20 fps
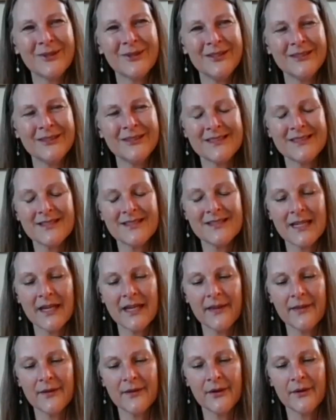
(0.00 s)
we're all in this
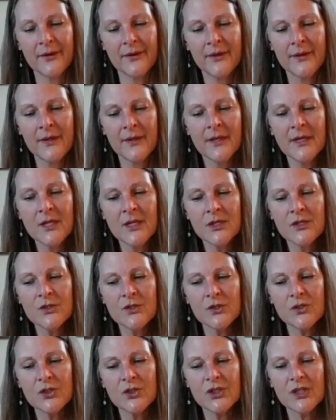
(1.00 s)
together.
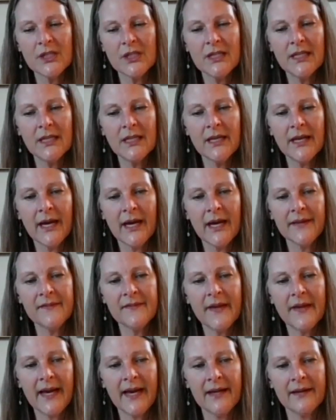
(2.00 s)
So she had
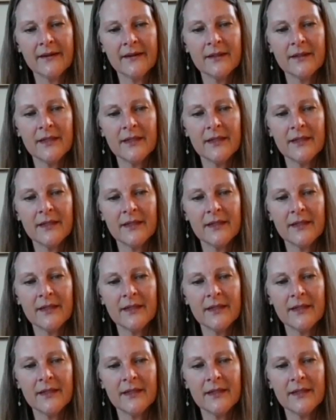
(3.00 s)
that